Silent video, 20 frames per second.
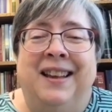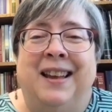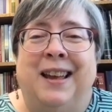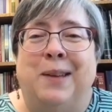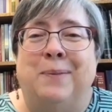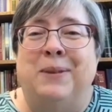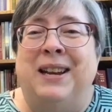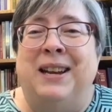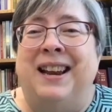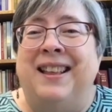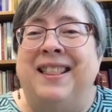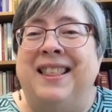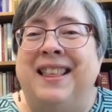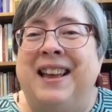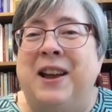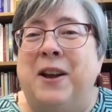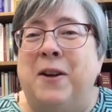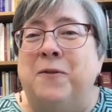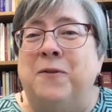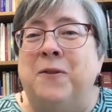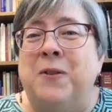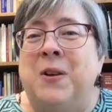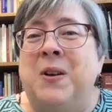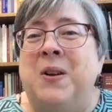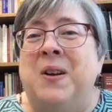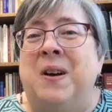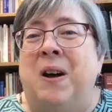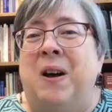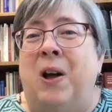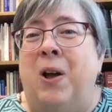I mean, I think of
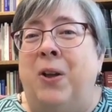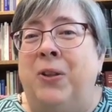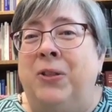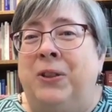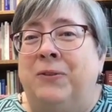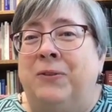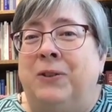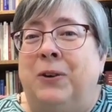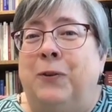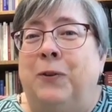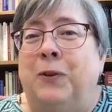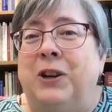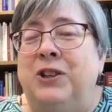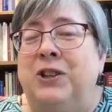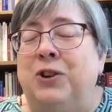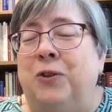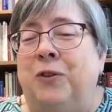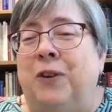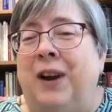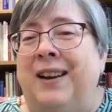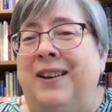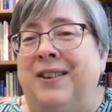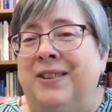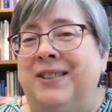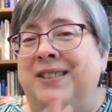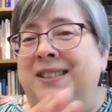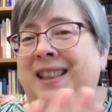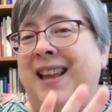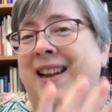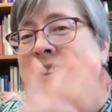all the
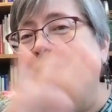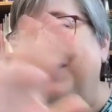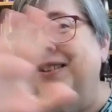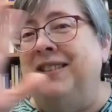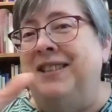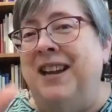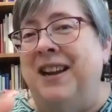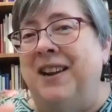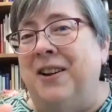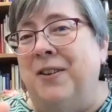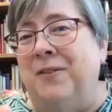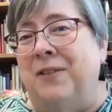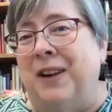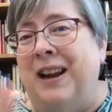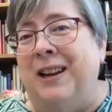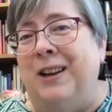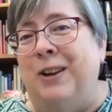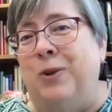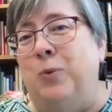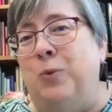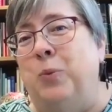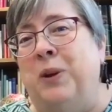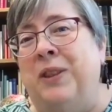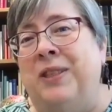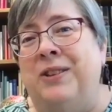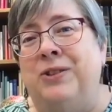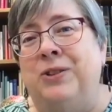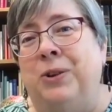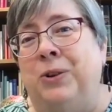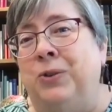refrigerators that are decorated
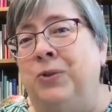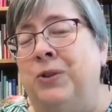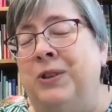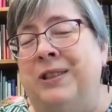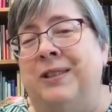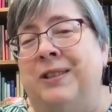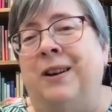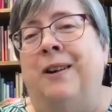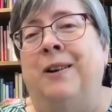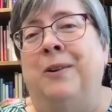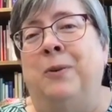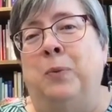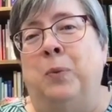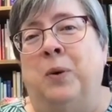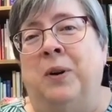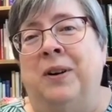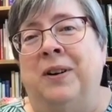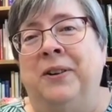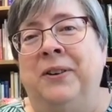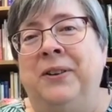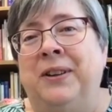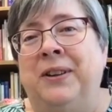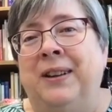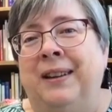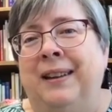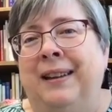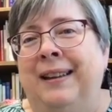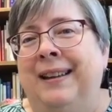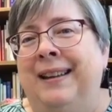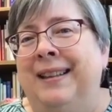with children's artwork.
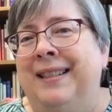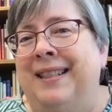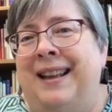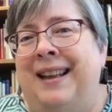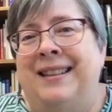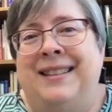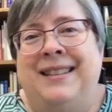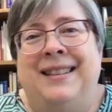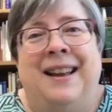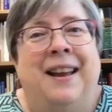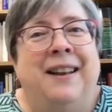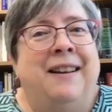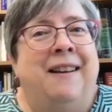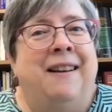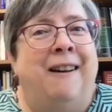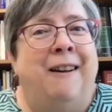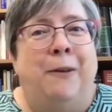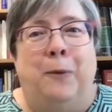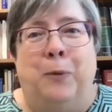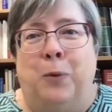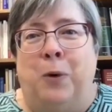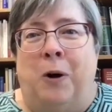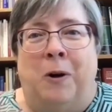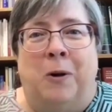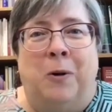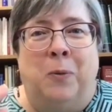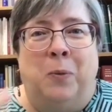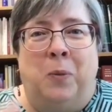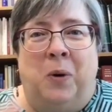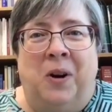That's not
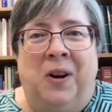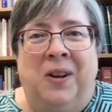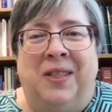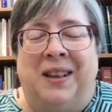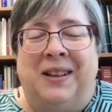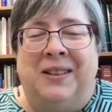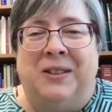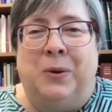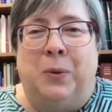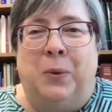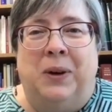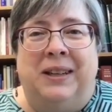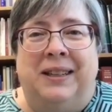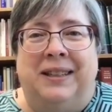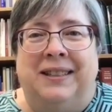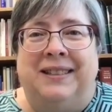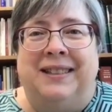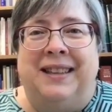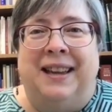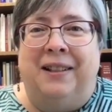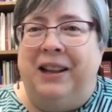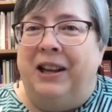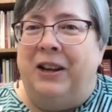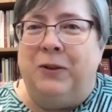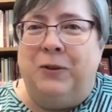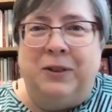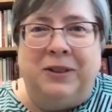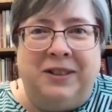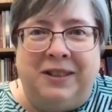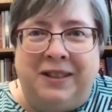artwork that's going to sell
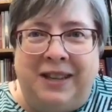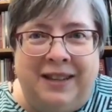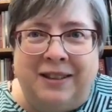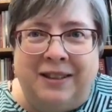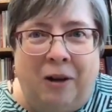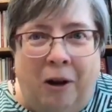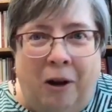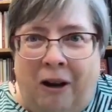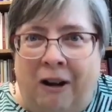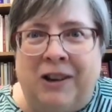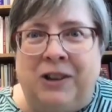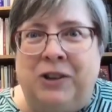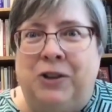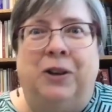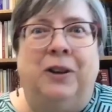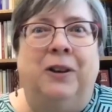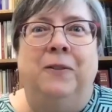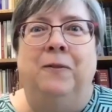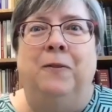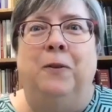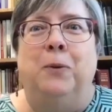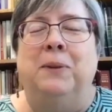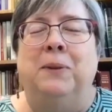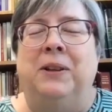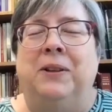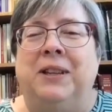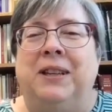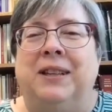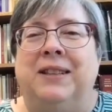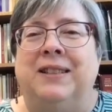at Christie's auction for
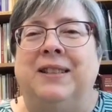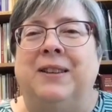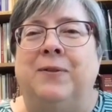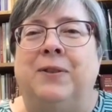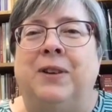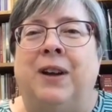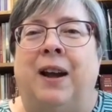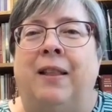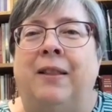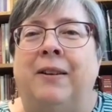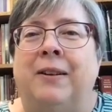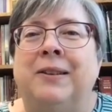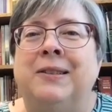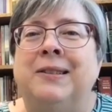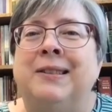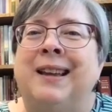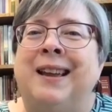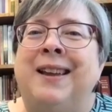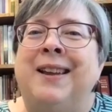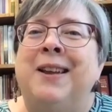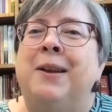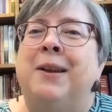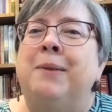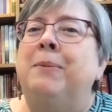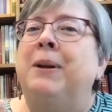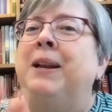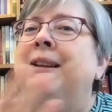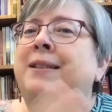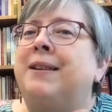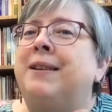millions of dollars,
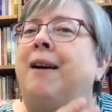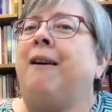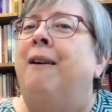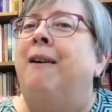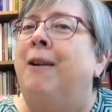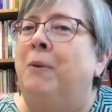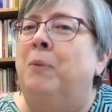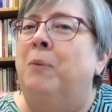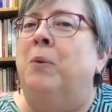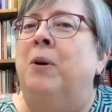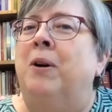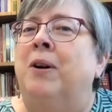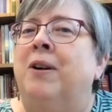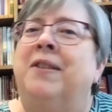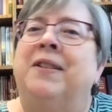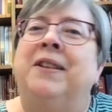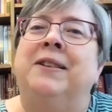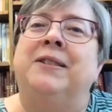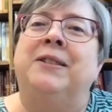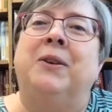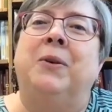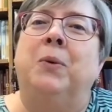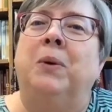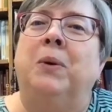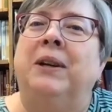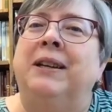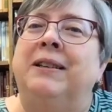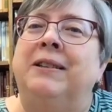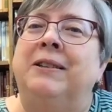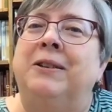but it's artwork that's
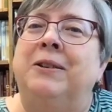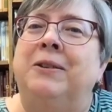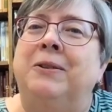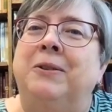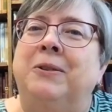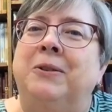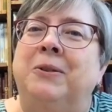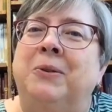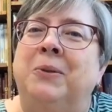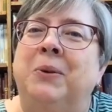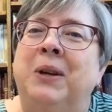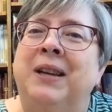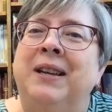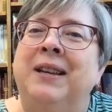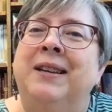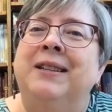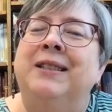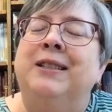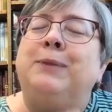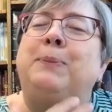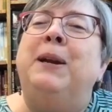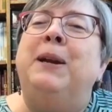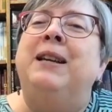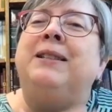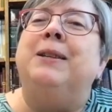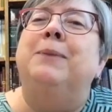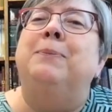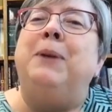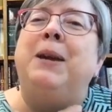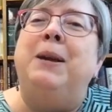going to
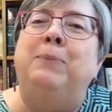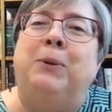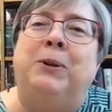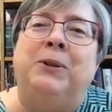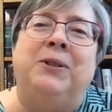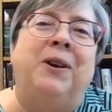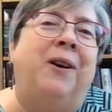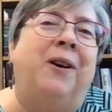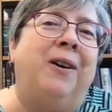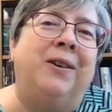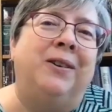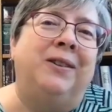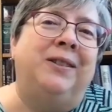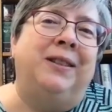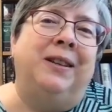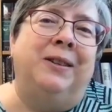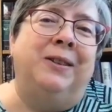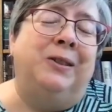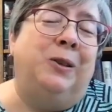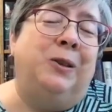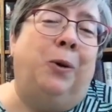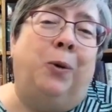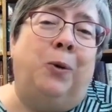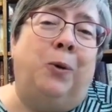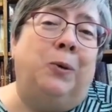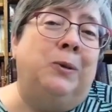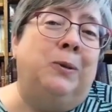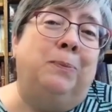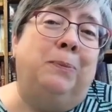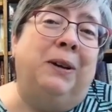speak to people's hearts and
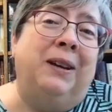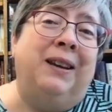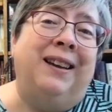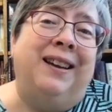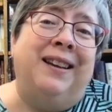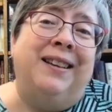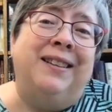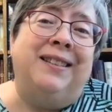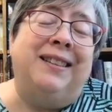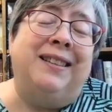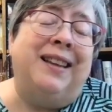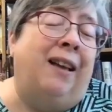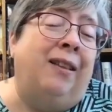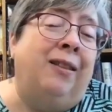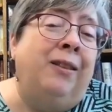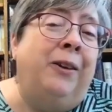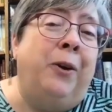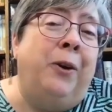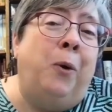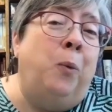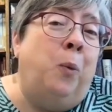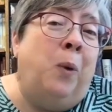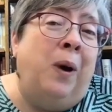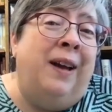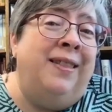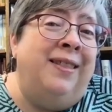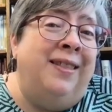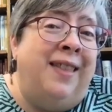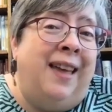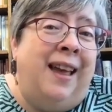souls because a little
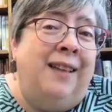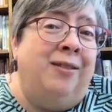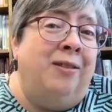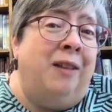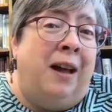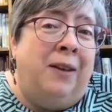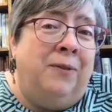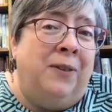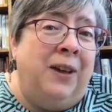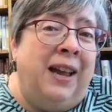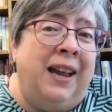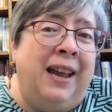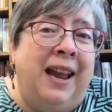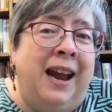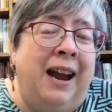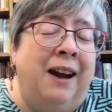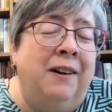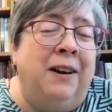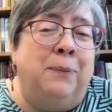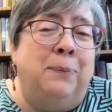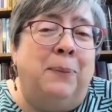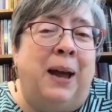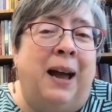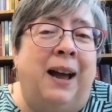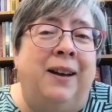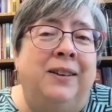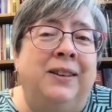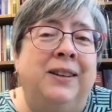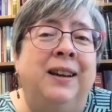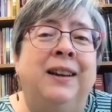one they love and care
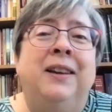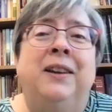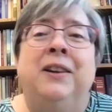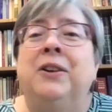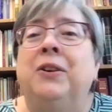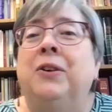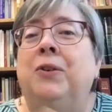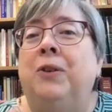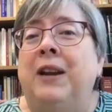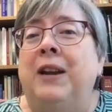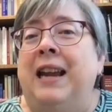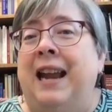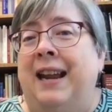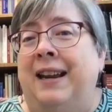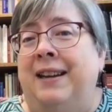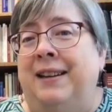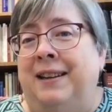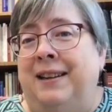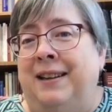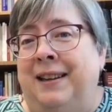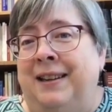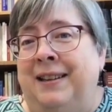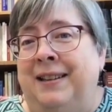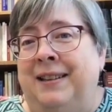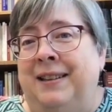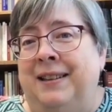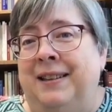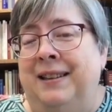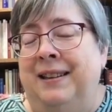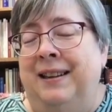about created
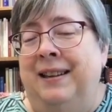it.